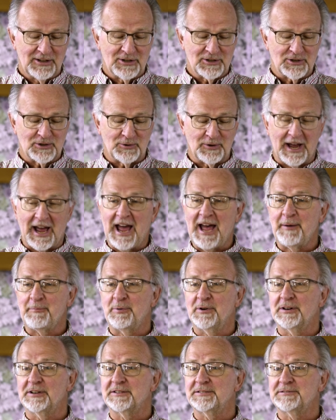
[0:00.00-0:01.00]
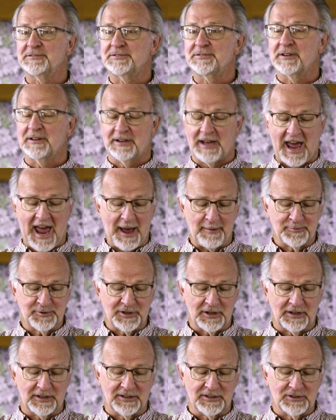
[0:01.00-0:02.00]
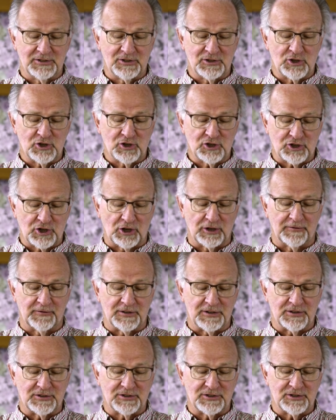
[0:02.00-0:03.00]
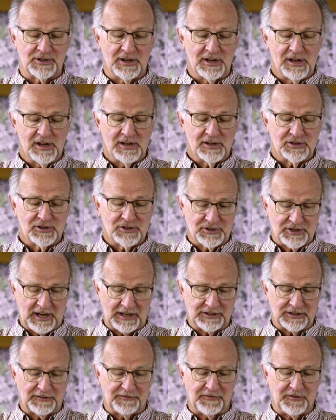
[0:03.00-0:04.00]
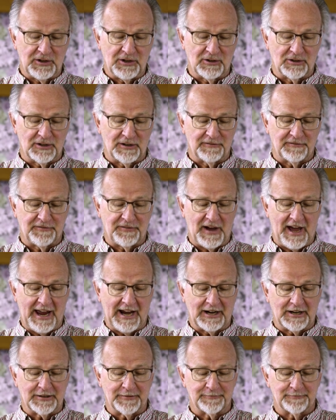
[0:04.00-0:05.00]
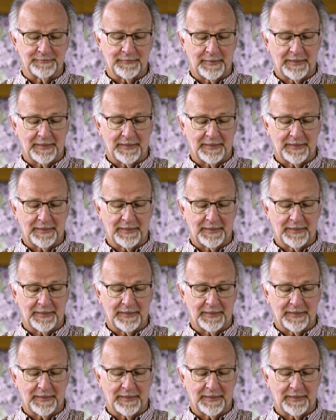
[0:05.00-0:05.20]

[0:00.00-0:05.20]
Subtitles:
So Absalom's servants set the field on fire.